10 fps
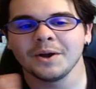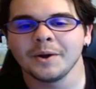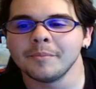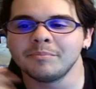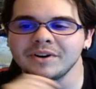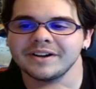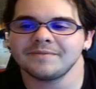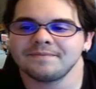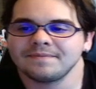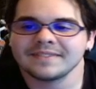
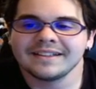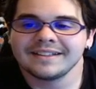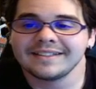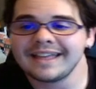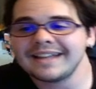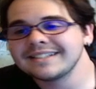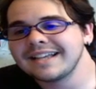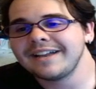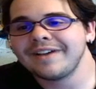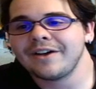But that is
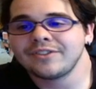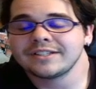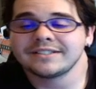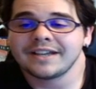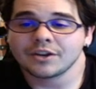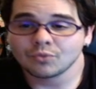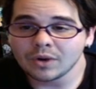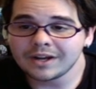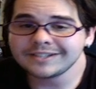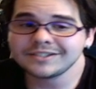kind of how this deck
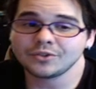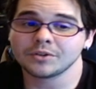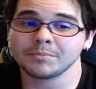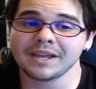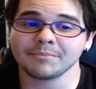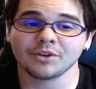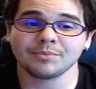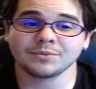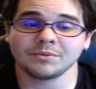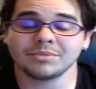runs. Your main
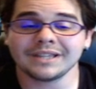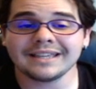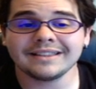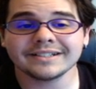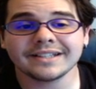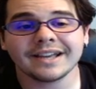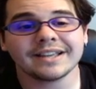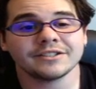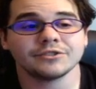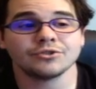purpose when playing this deck
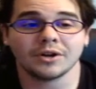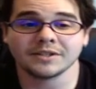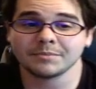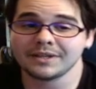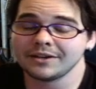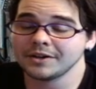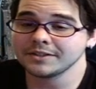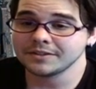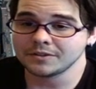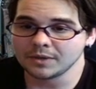is to draw as many cards
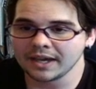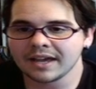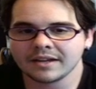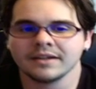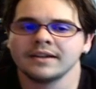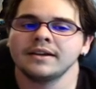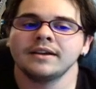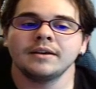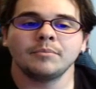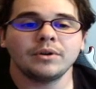as you can,
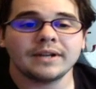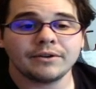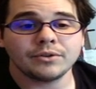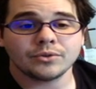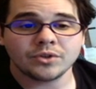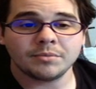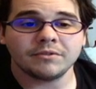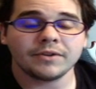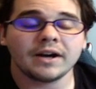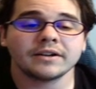put out your
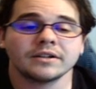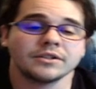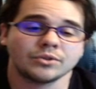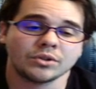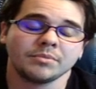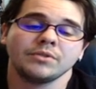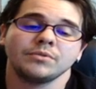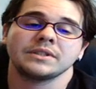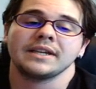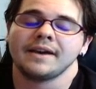tribute fodder,
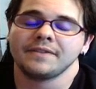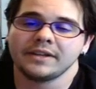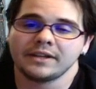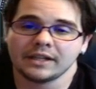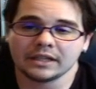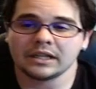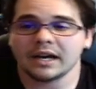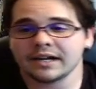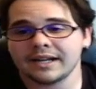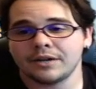tribute, and then
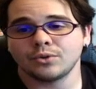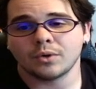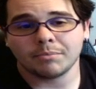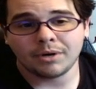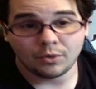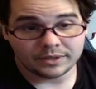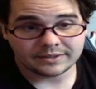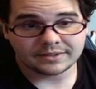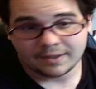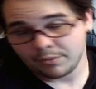lock down your
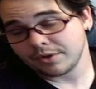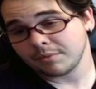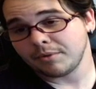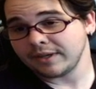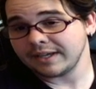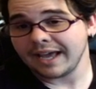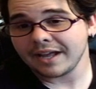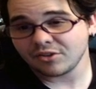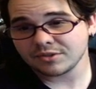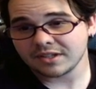opponent. When your opponent can
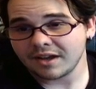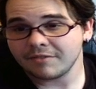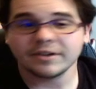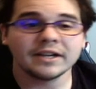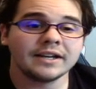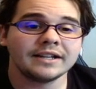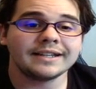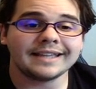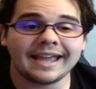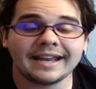do stuff, to
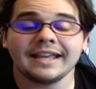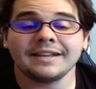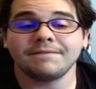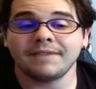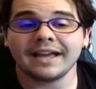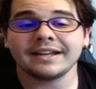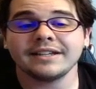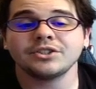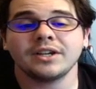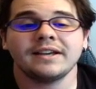gain
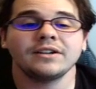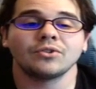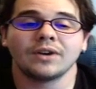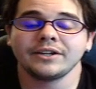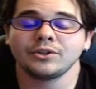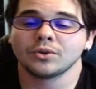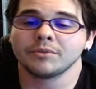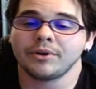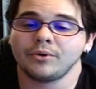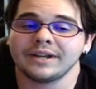advantage and grind your
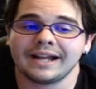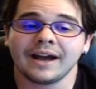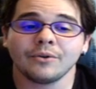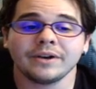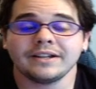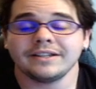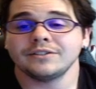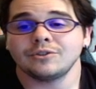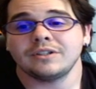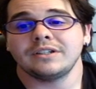opponent out and
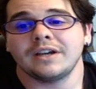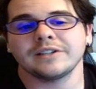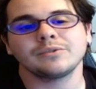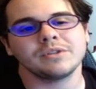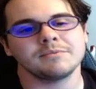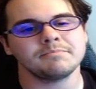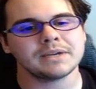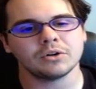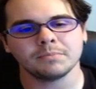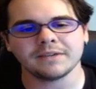into the dust with big
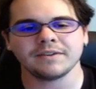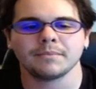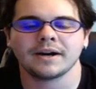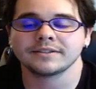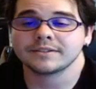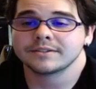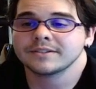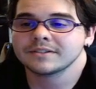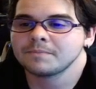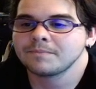ol' beefy
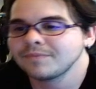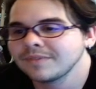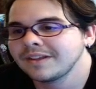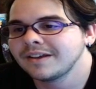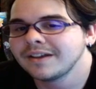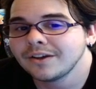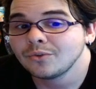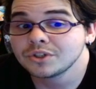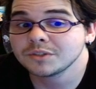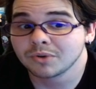monsters,
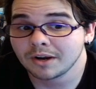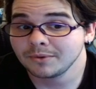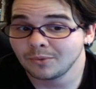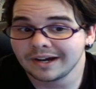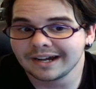which is probably why